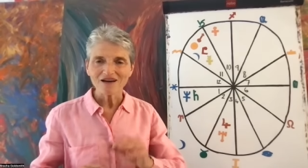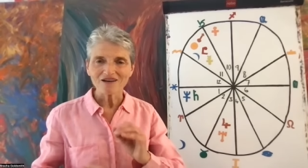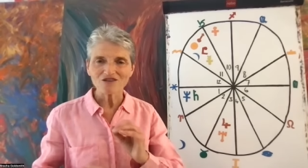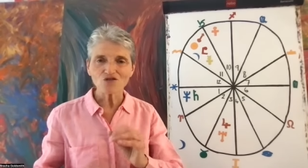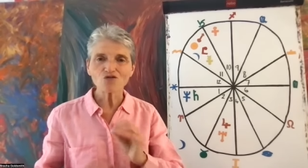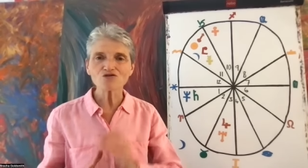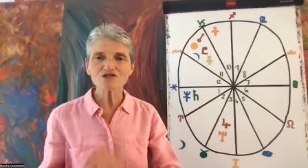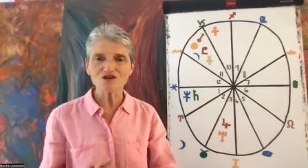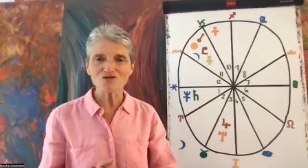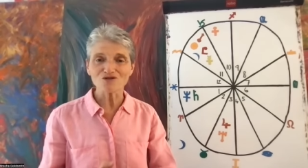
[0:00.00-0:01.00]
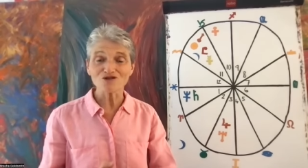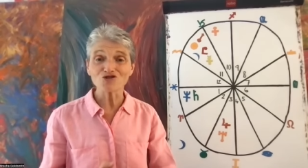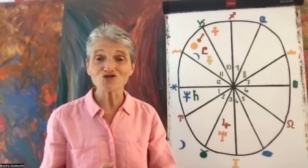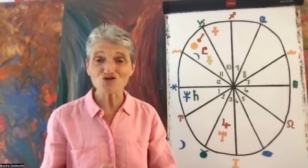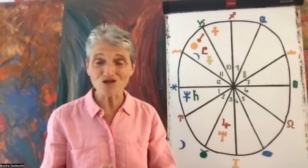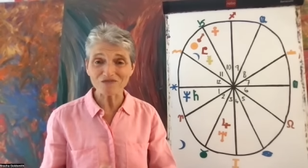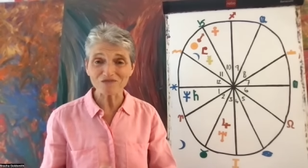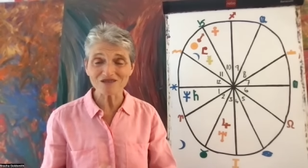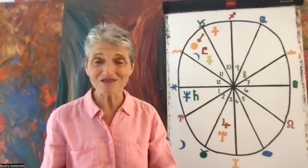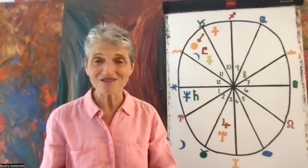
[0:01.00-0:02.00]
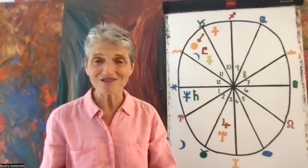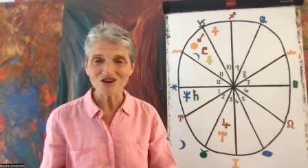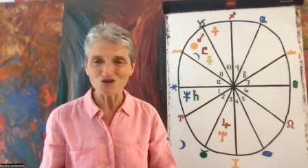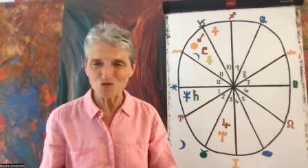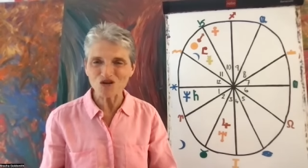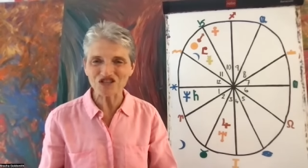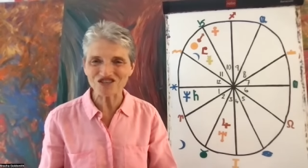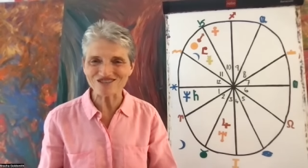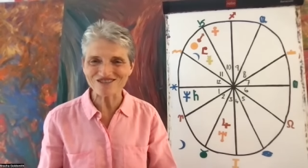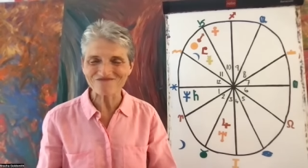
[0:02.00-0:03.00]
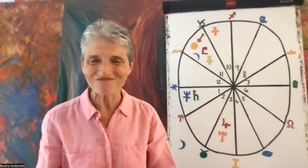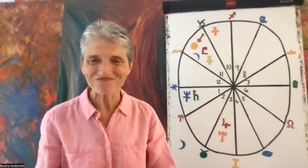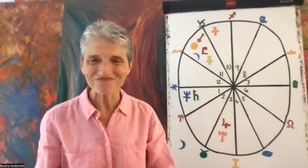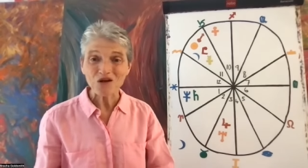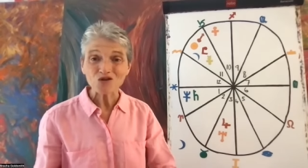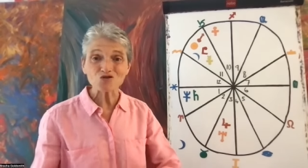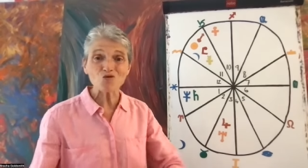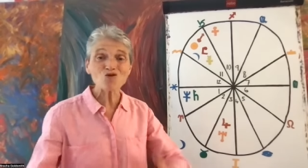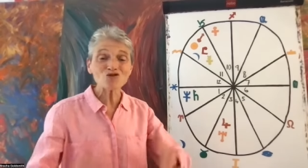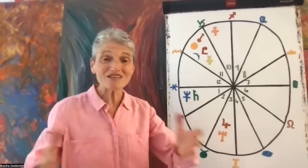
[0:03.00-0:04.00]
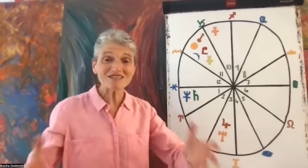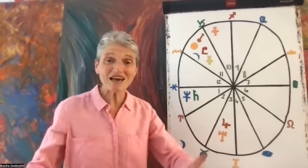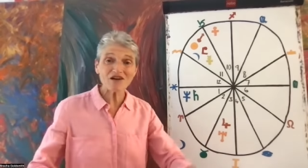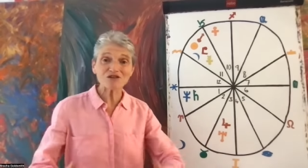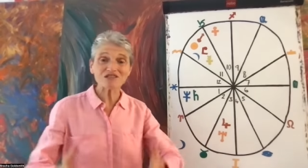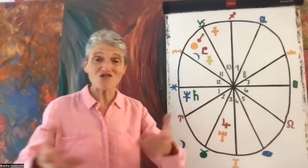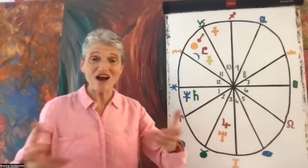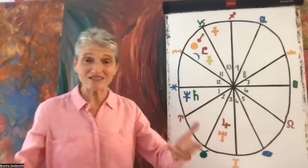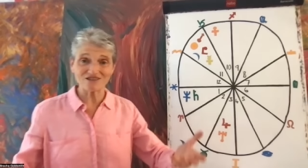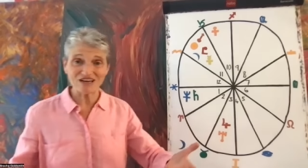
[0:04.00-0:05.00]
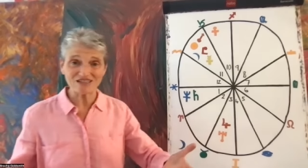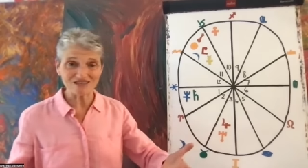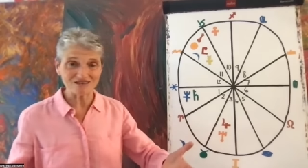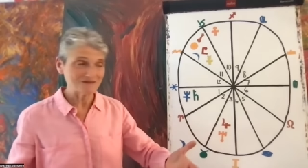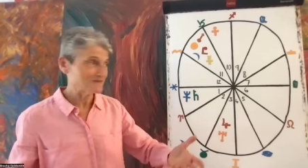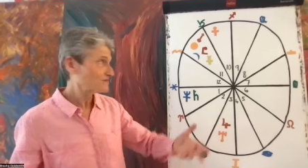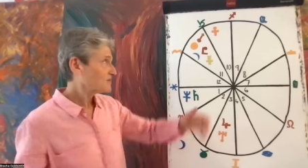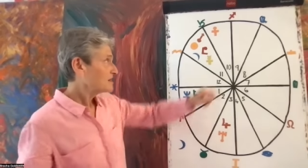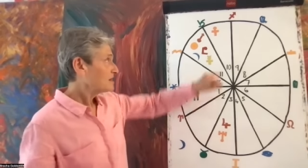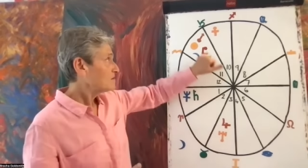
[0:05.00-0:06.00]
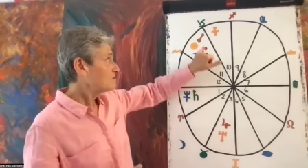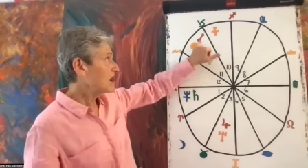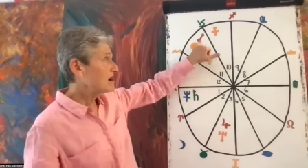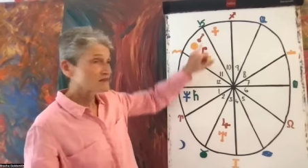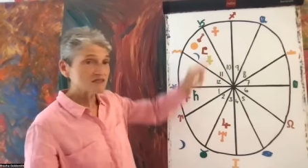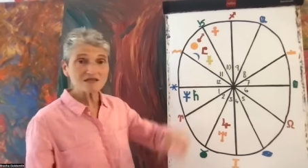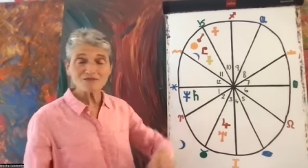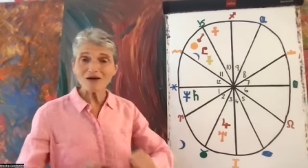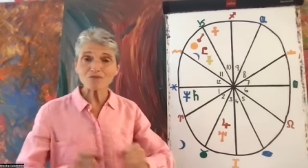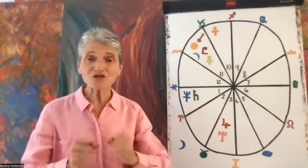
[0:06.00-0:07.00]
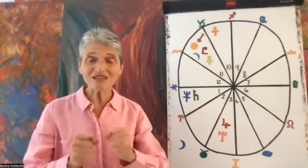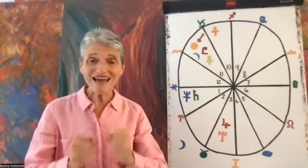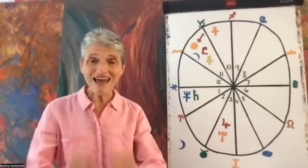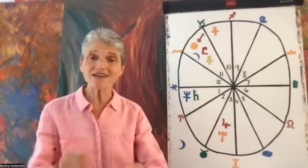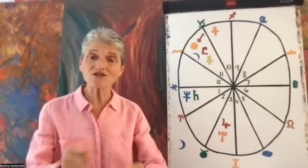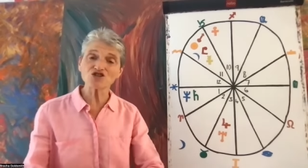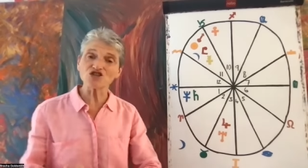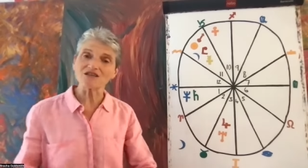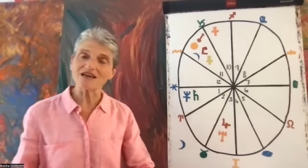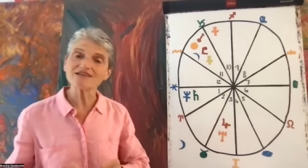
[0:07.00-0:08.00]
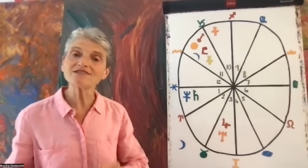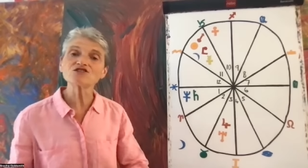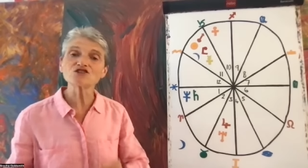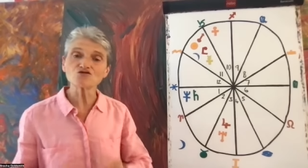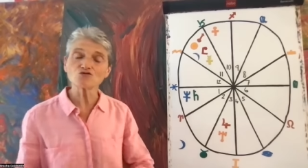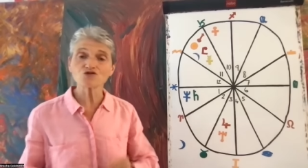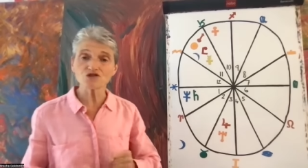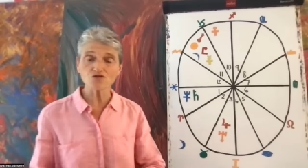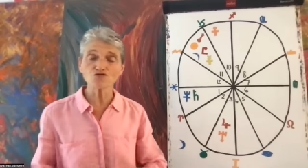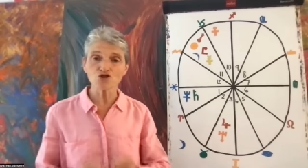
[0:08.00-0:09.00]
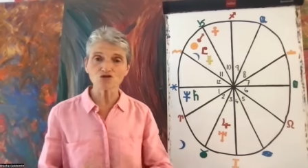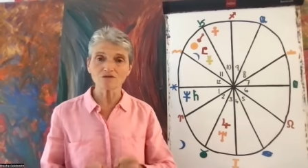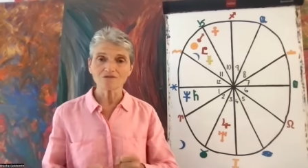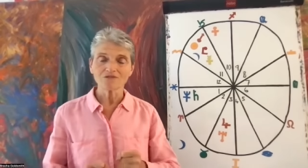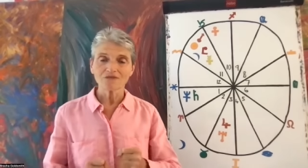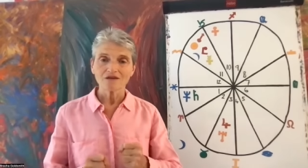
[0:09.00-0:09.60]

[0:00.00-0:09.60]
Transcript: and also your dreams and wishes. So all these areas are activated. Mars is about putting energy into your social